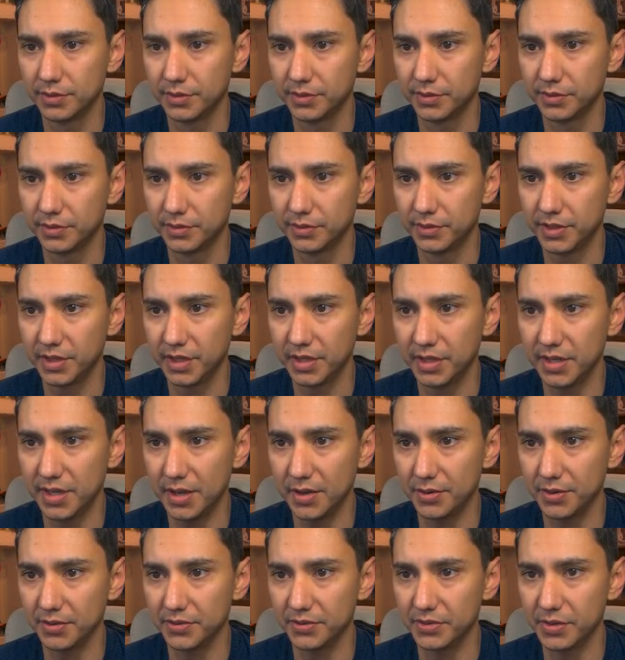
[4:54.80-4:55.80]
Let's get
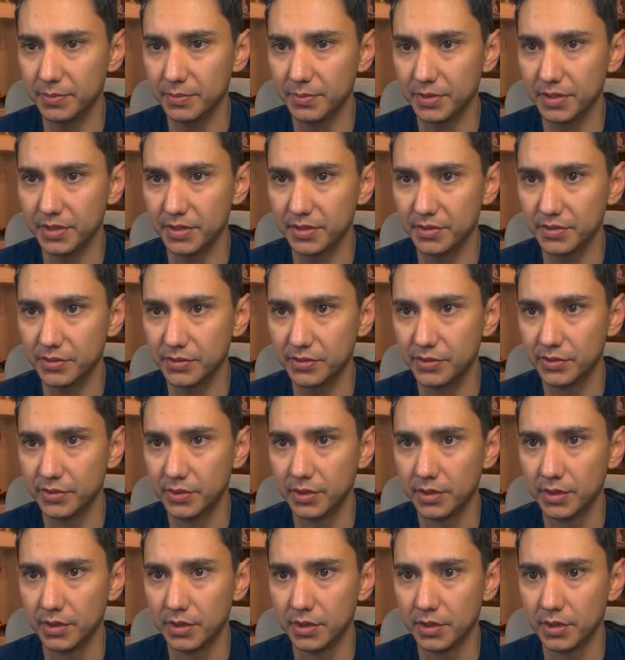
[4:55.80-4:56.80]
down to some of these
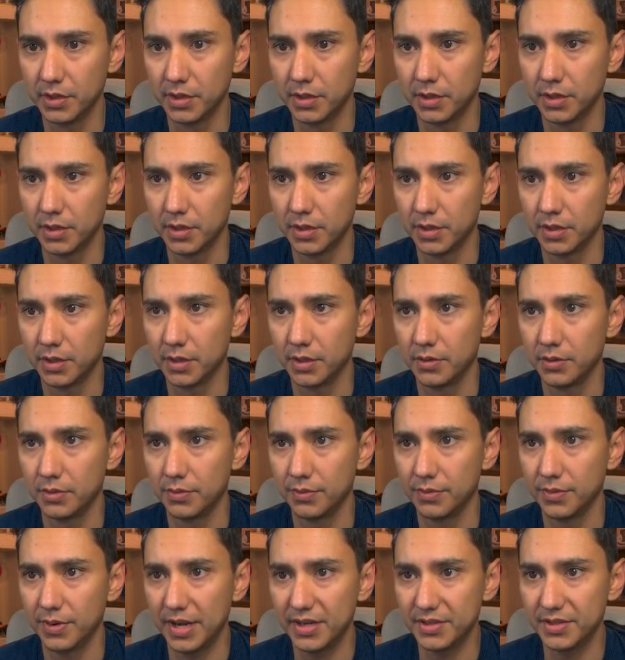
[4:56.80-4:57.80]

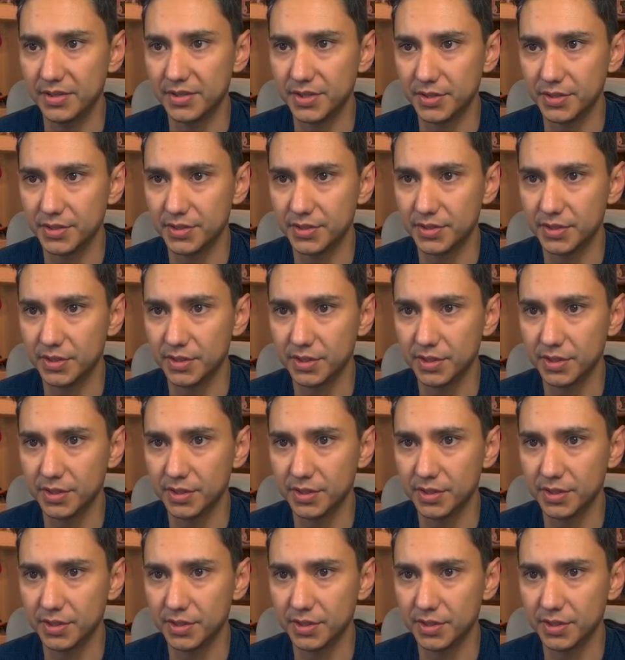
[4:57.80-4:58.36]
races